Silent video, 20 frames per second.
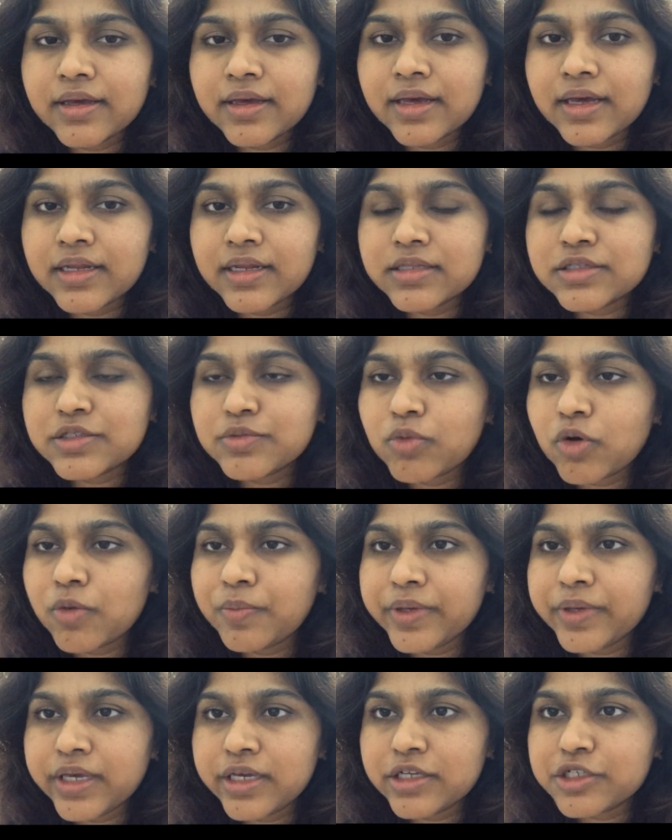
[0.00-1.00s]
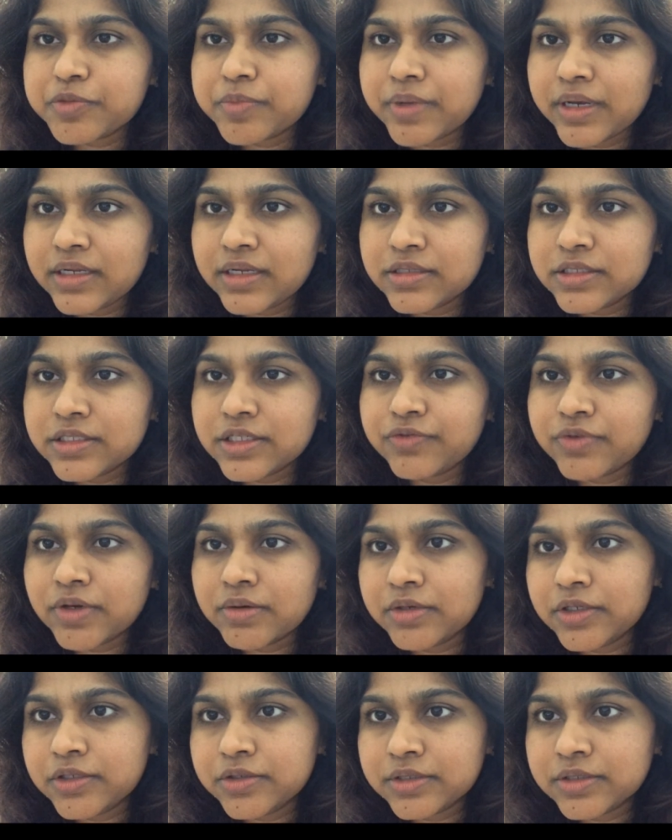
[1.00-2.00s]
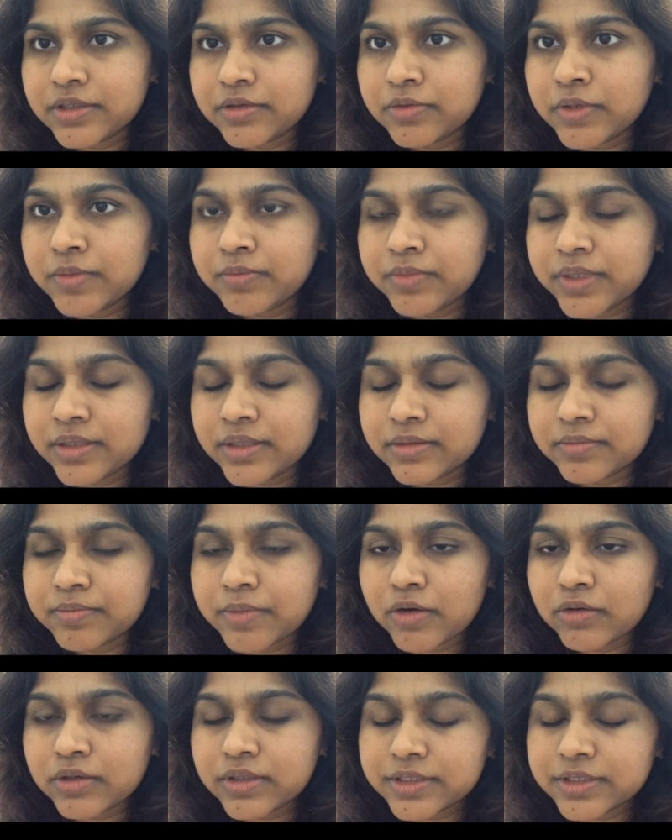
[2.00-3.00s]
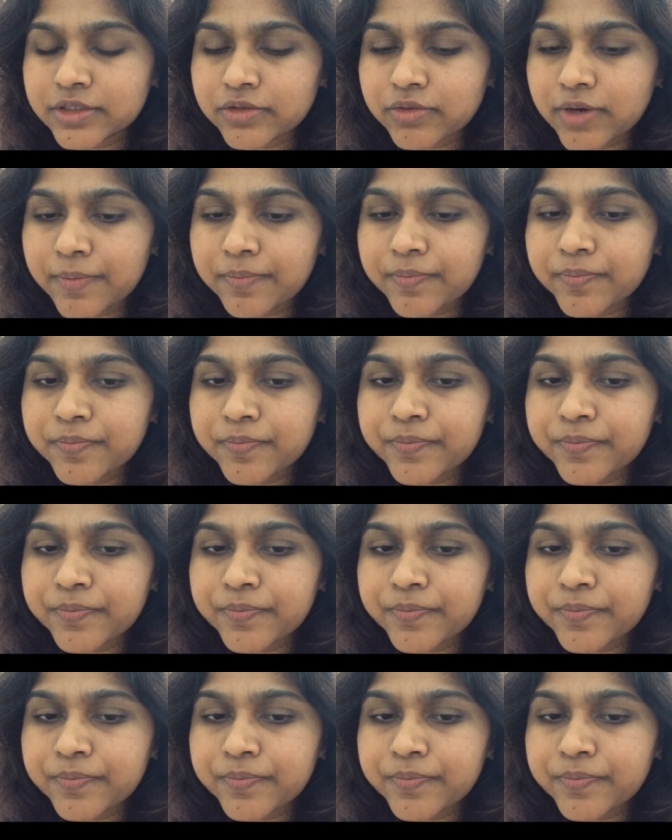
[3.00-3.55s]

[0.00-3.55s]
and it's more pH balanced if I would use the green bean powder scrub.